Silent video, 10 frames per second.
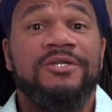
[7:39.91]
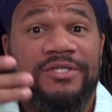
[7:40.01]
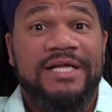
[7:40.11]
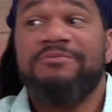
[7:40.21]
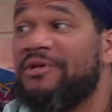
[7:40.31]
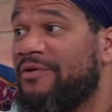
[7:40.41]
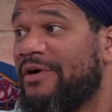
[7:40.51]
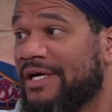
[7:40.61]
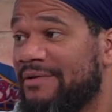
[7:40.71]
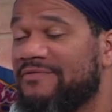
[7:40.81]
So that's really
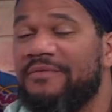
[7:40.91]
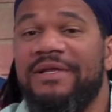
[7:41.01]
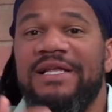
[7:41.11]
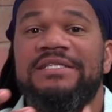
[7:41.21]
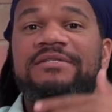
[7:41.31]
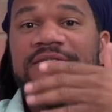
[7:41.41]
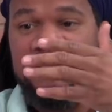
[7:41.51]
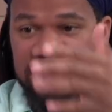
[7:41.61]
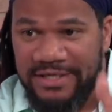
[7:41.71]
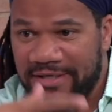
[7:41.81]
where it comes from. He needs
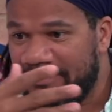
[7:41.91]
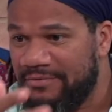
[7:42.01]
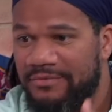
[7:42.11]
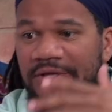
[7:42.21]
this kid.